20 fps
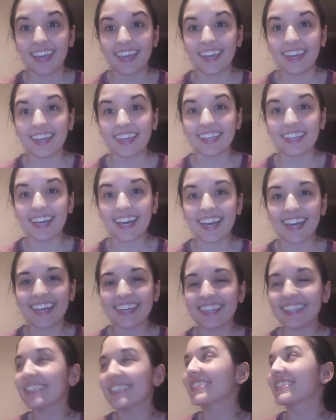Hey
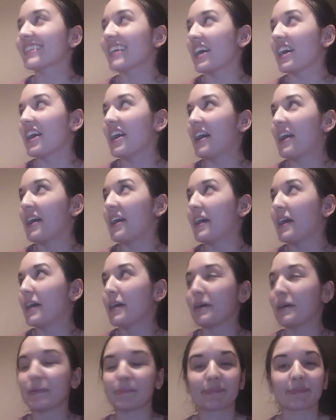guys,
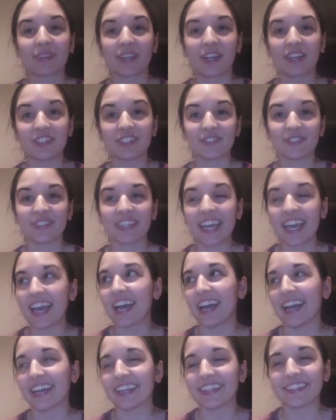I
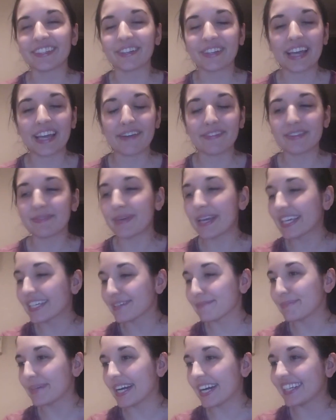don't have any
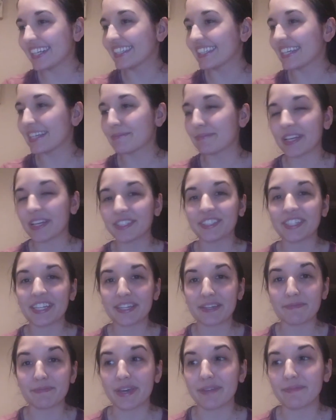makeup on and I'm about to head
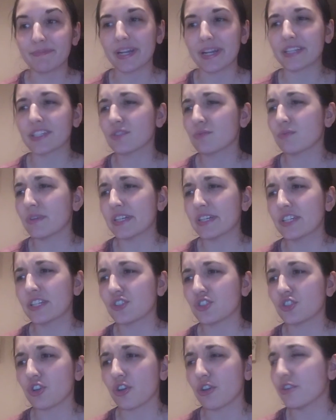to bed, but I just wanted to
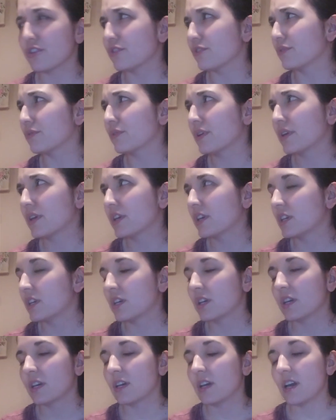show you
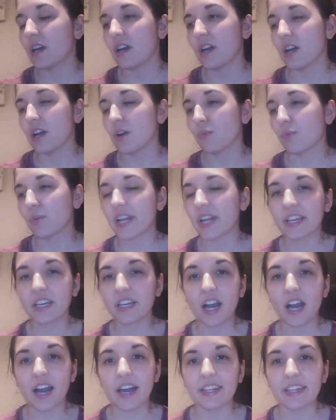what I
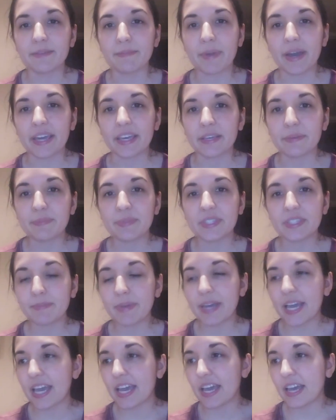got in my Ipsy
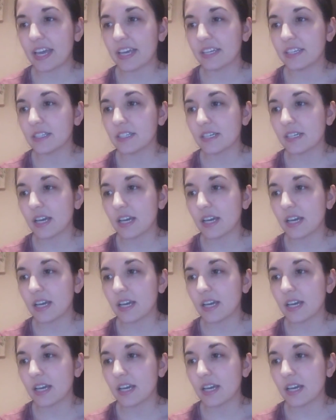bag.